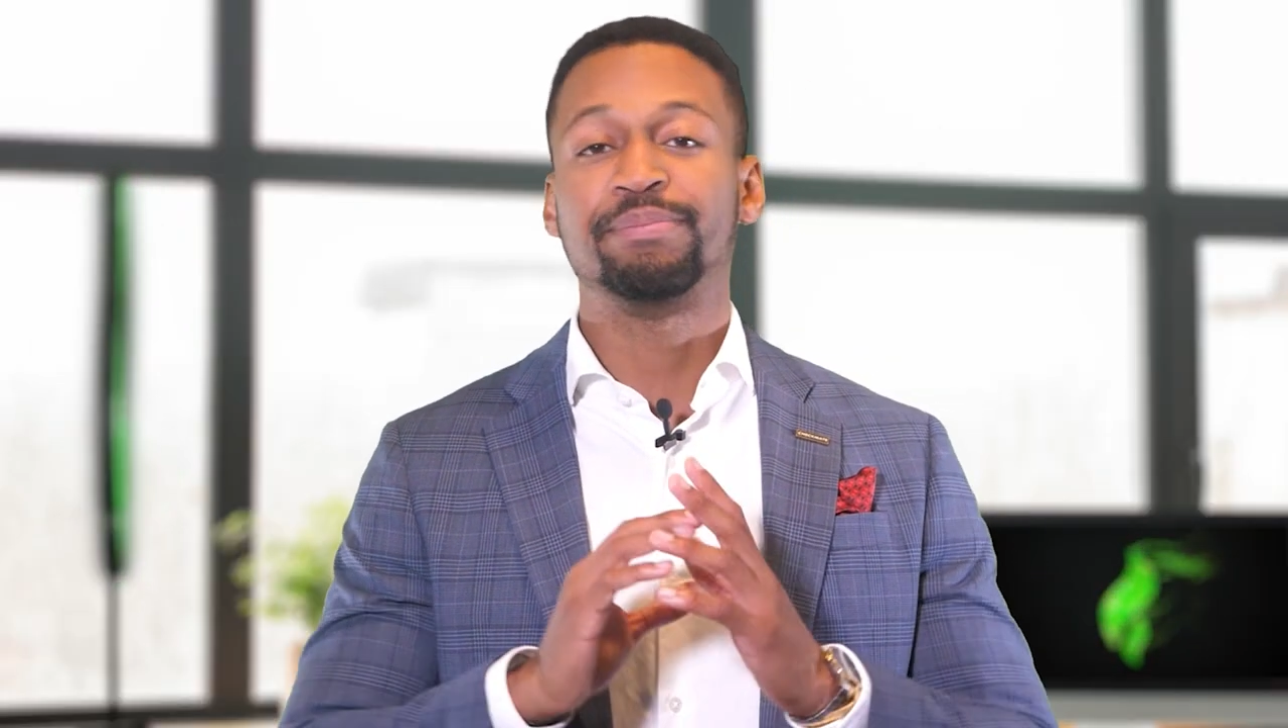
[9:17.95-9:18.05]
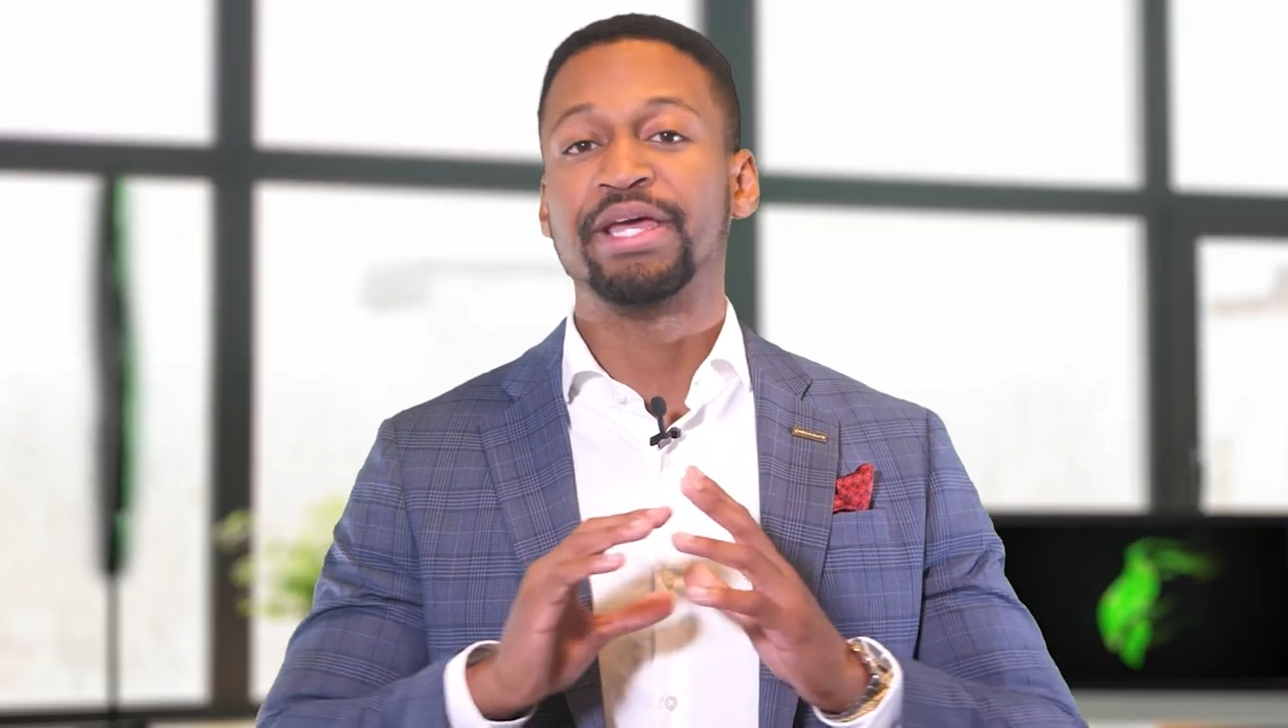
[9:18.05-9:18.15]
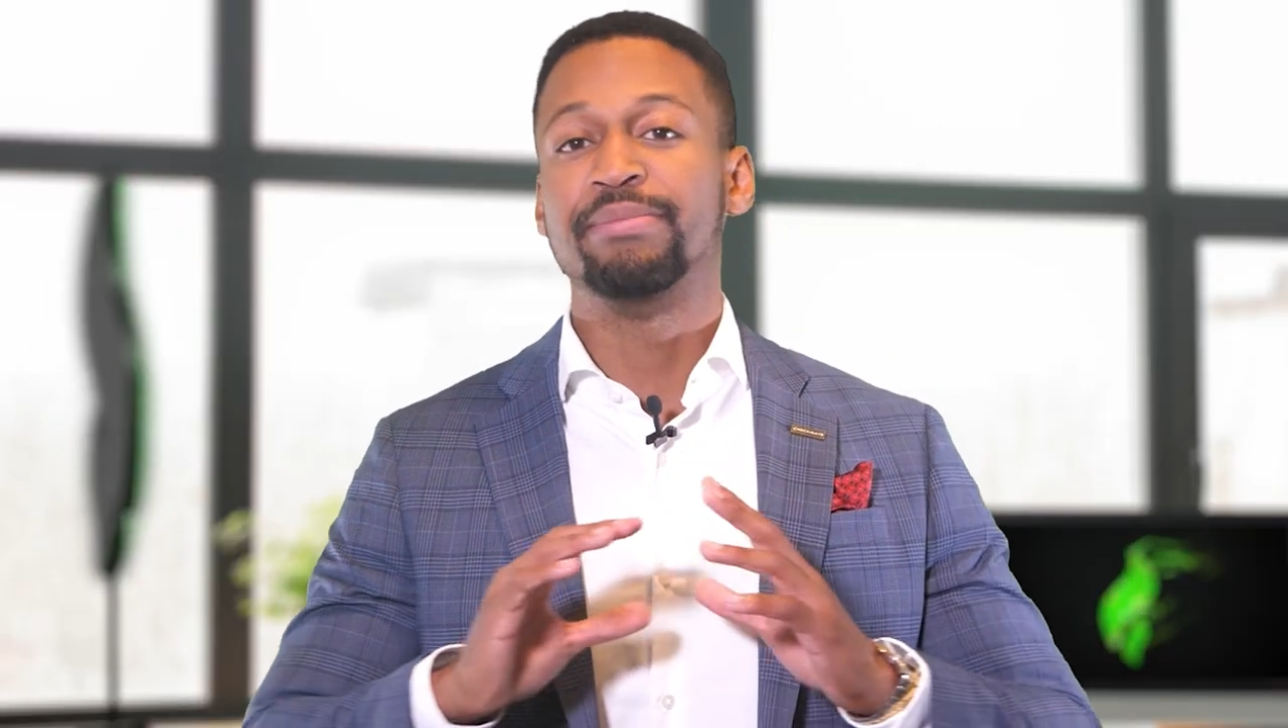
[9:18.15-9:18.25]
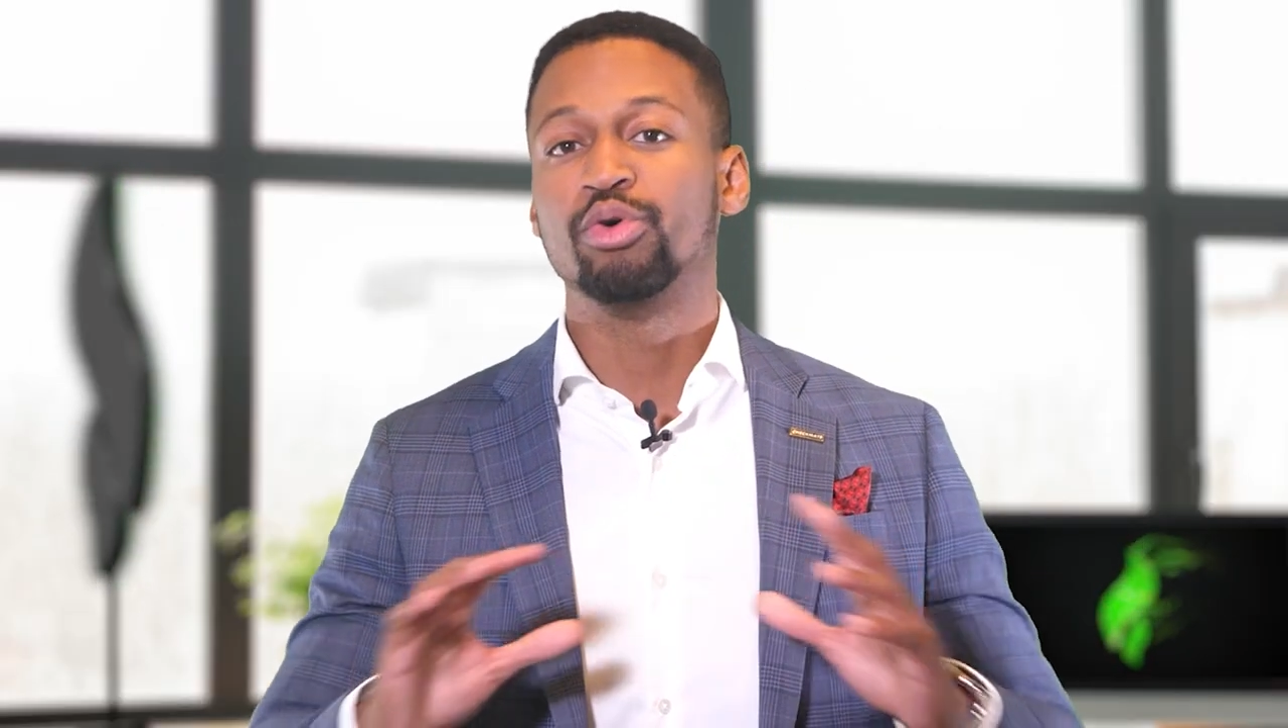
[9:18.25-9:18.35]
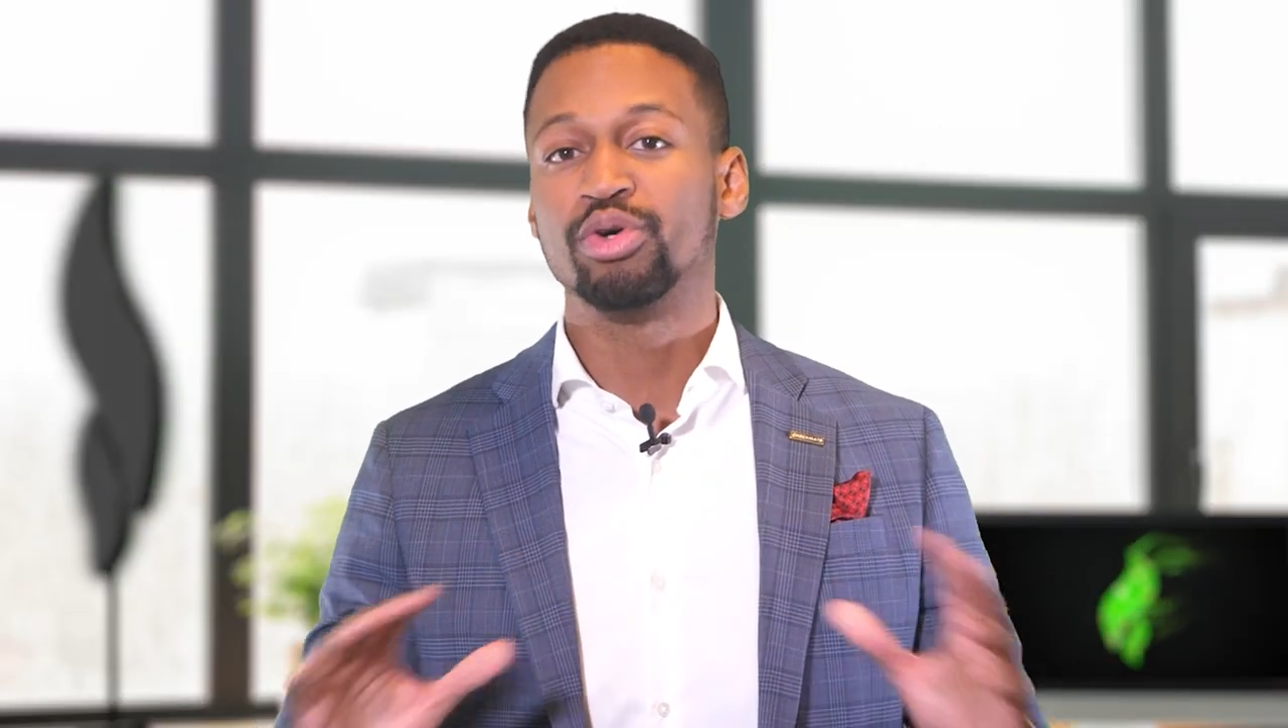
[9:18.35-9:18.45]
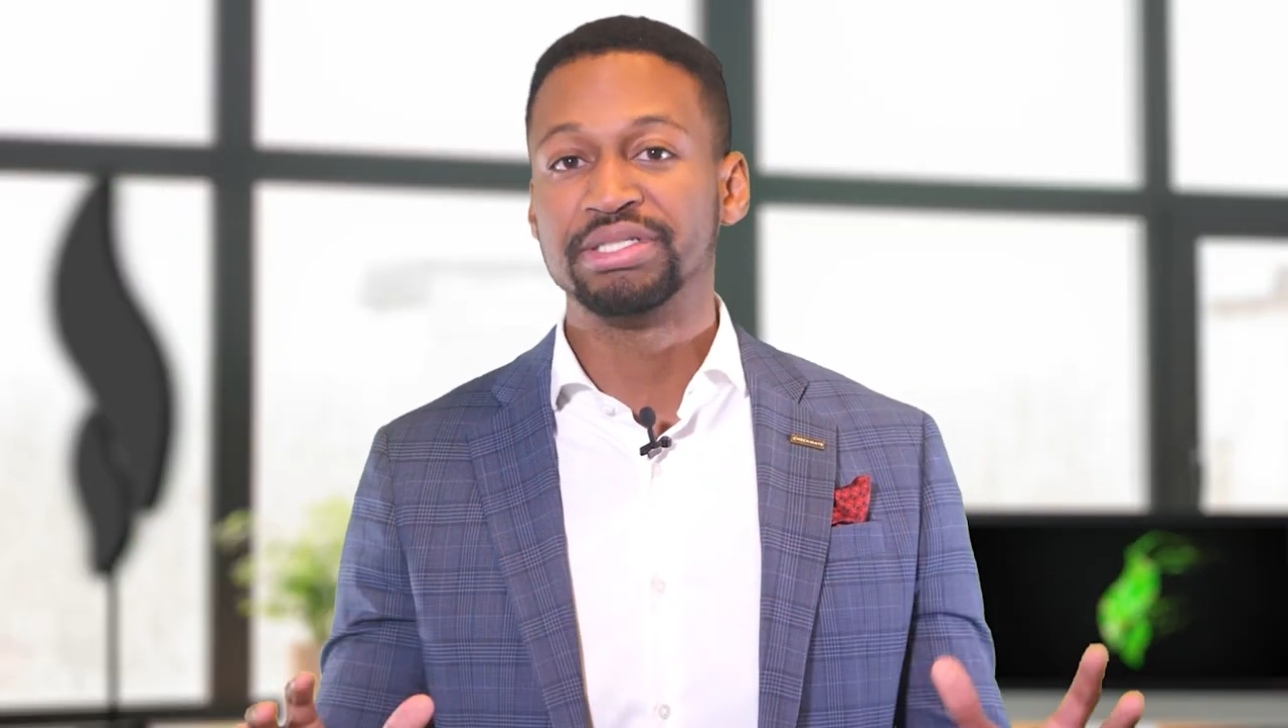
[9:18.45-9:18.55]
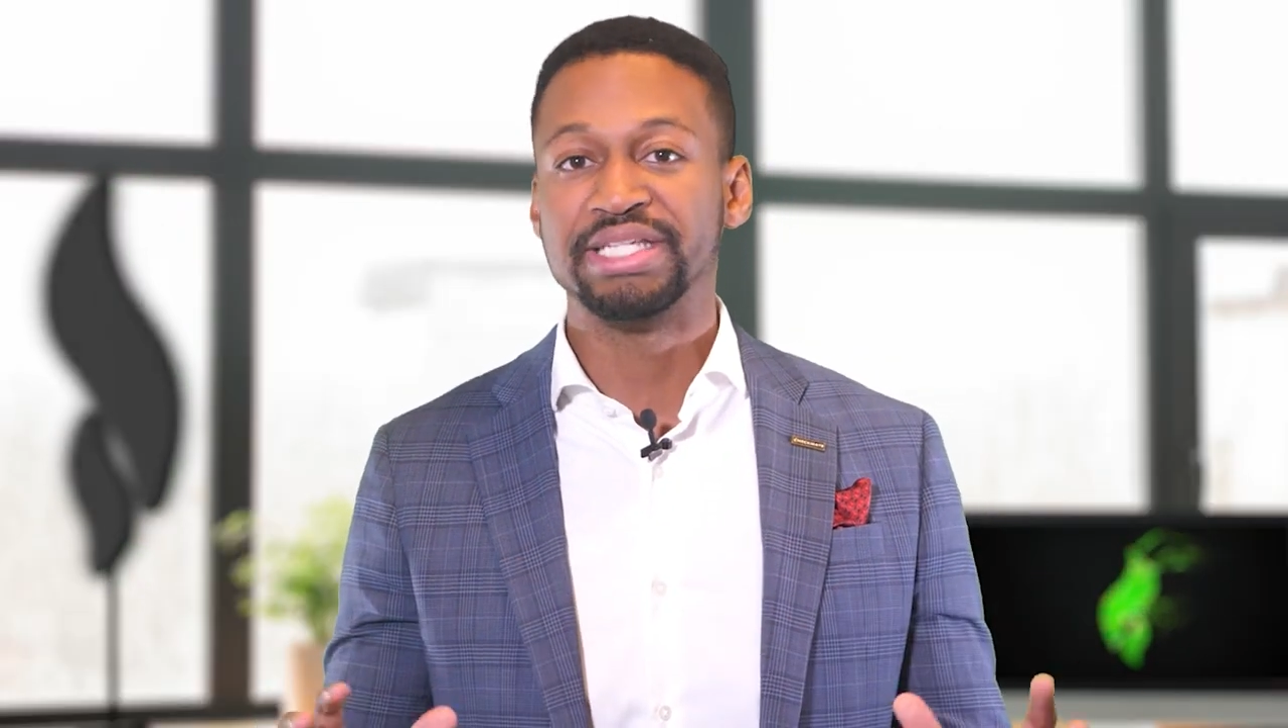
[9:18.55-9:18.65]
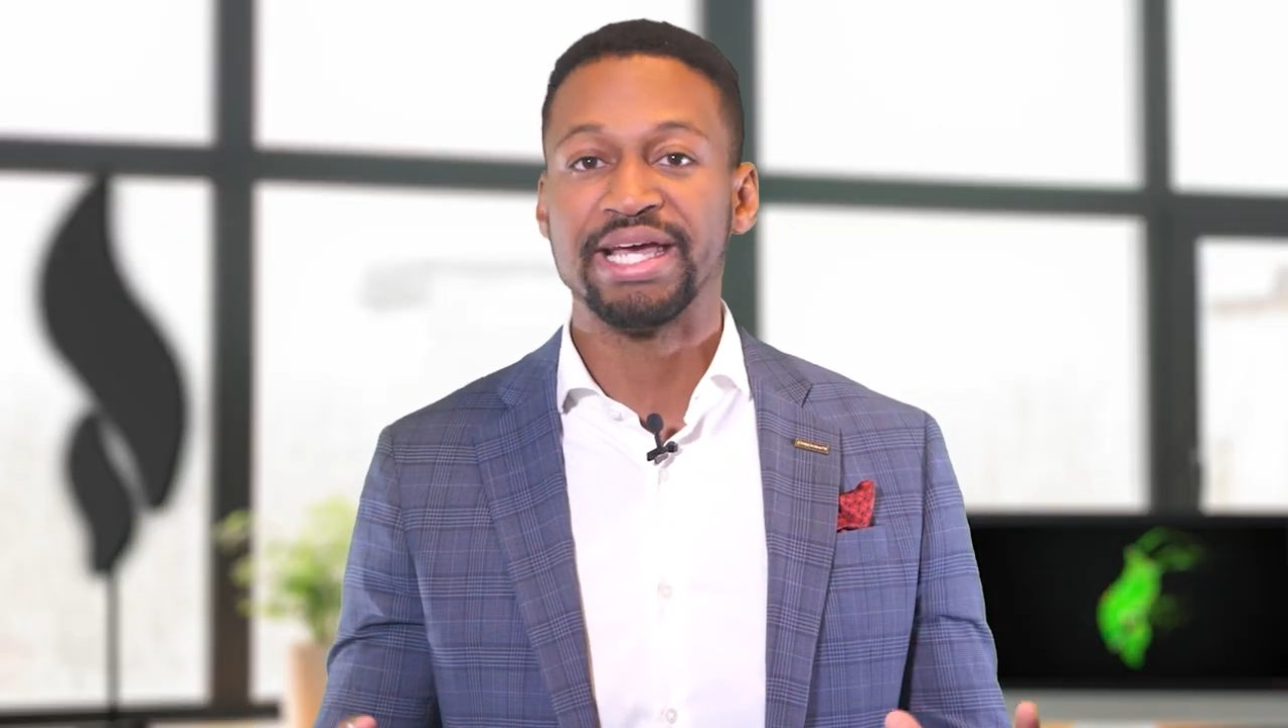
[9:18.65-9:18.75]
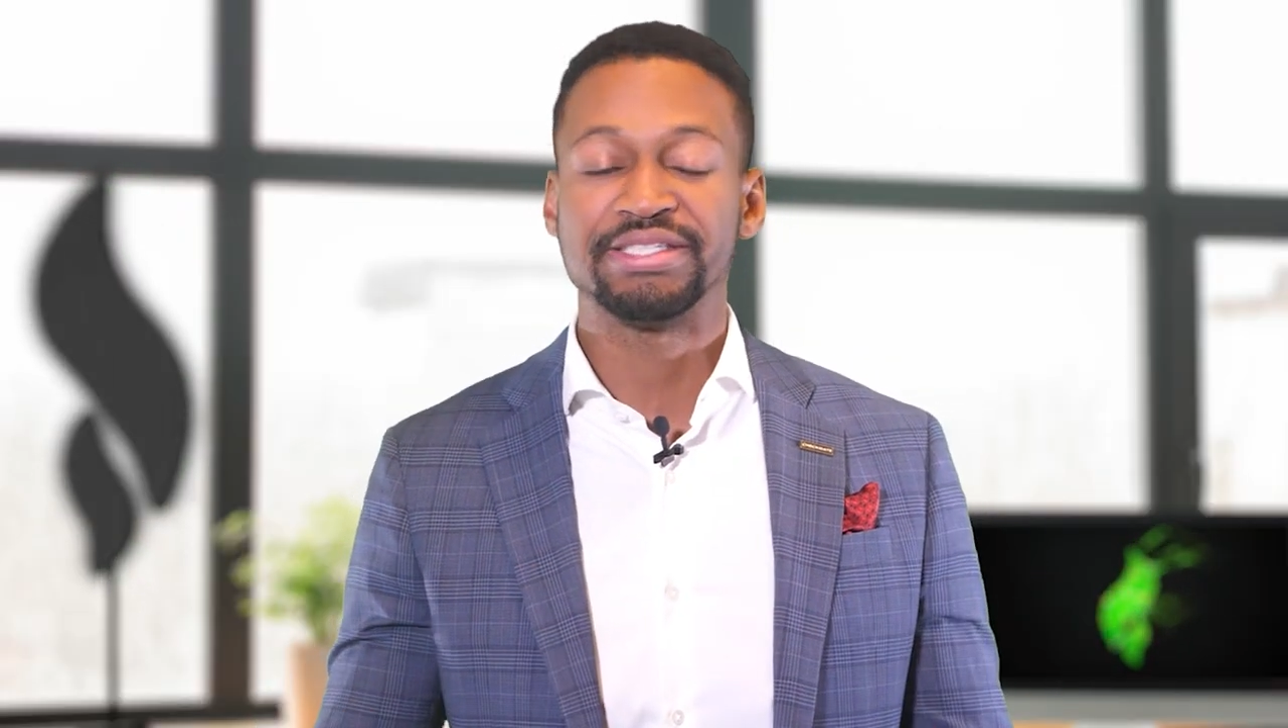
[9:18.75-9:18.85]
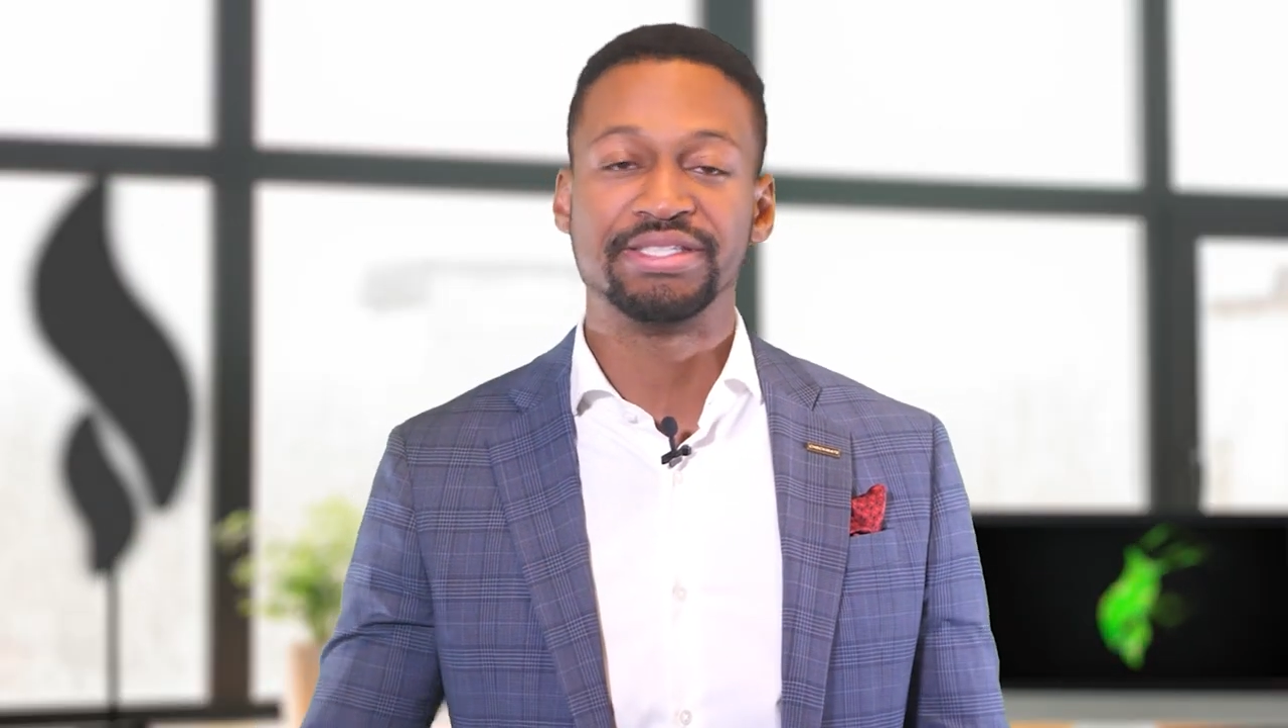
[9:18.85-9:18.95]
pay more in
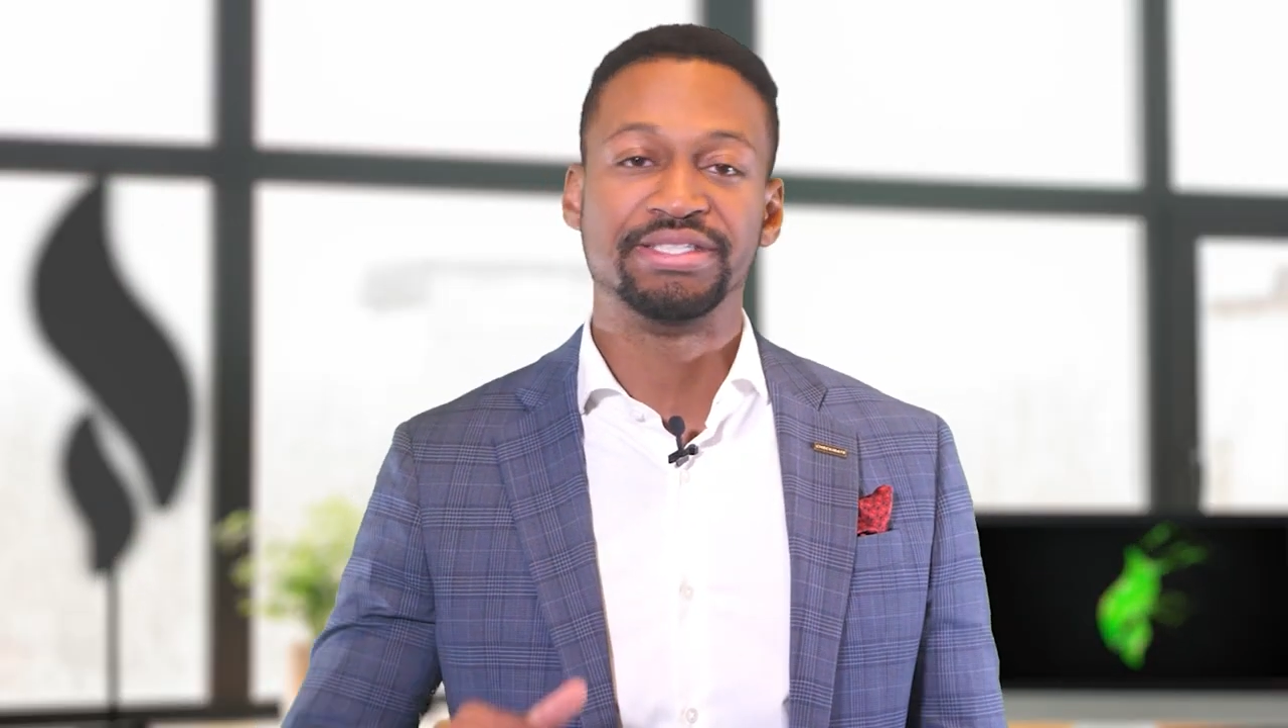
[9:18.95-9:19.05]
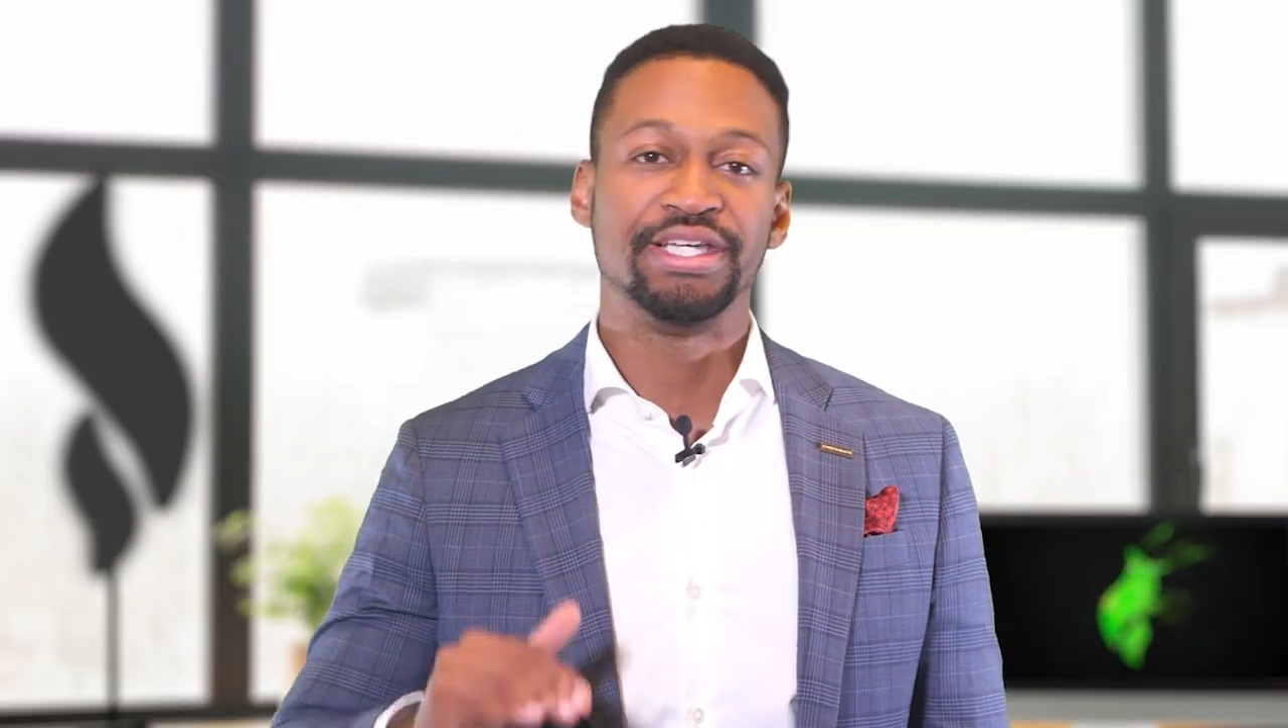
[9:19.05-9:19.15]
taxes